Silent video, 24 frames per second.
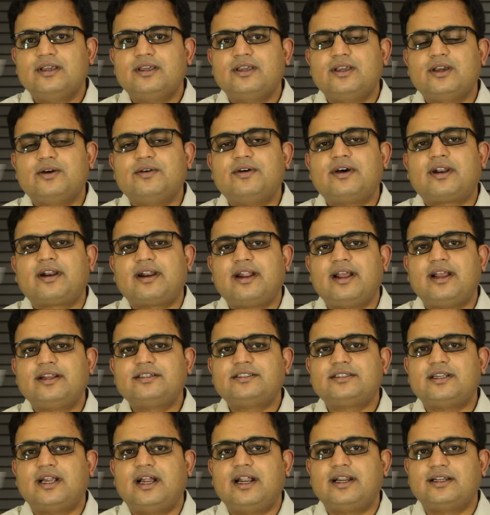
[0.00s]
you have a
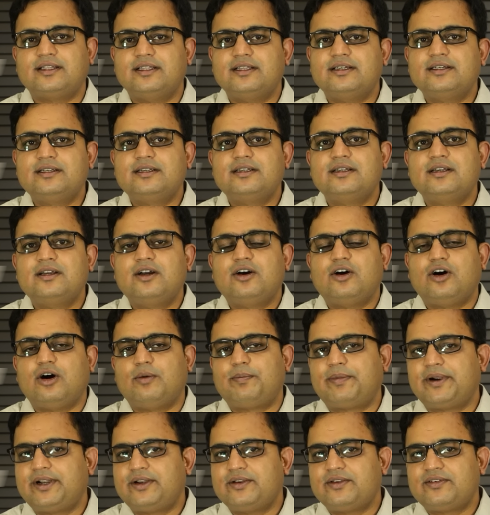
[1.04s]
rash at the
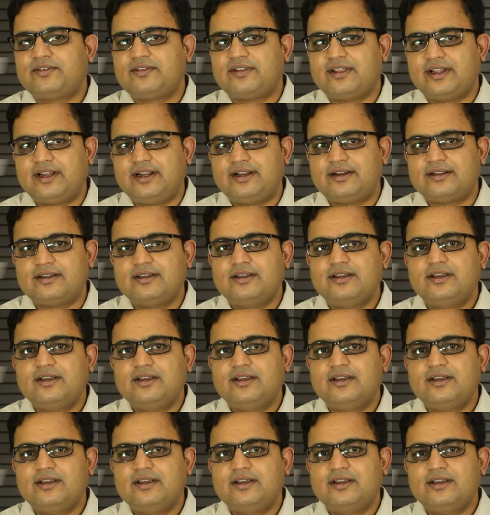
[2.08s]
operative site,